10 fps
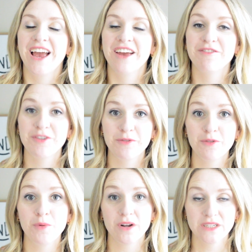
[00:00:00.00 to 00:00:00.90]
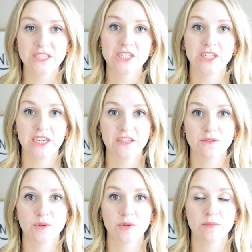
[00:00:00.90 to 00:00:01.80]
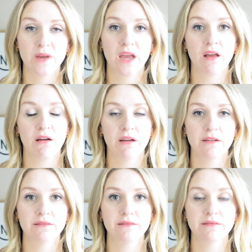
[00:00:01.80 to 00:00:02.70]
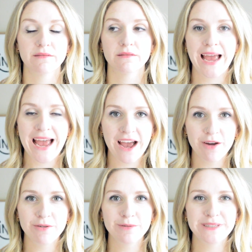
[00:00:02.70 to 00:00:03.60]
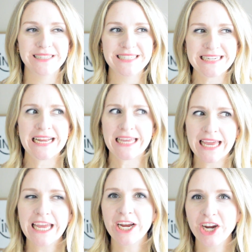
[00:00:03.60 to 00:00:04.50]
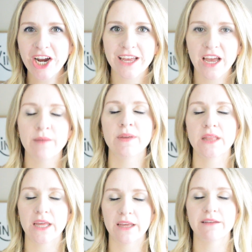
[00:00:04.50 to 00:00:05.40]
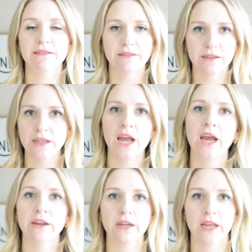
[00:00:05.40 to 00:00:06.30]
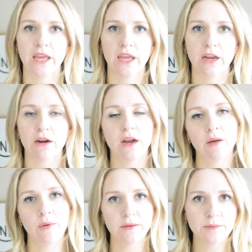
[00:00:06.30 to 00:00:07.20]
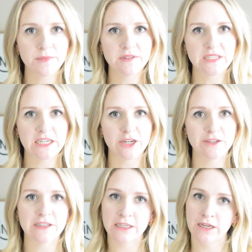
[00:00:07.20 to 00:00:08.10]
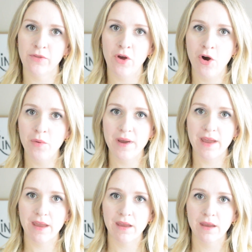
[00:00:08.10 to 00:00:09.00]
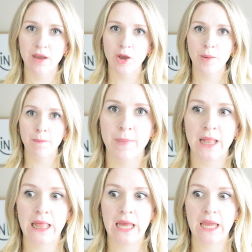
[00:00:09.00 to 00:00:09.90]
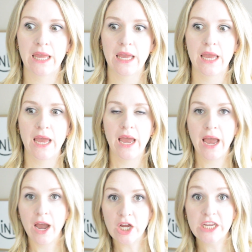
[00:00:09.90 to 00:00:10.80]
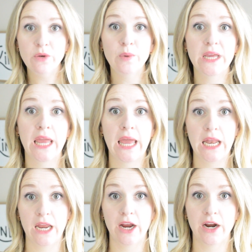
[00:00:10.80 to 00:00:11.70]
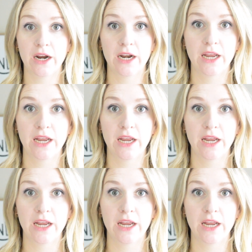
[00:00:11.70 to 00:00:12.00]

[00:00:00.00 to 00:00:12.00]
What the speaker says: Have you ever walked into your kid's room and gone, how did I get here? I mean, like, not how did I get here? I walked up the stairs and down the hallway, but like, how did we get here?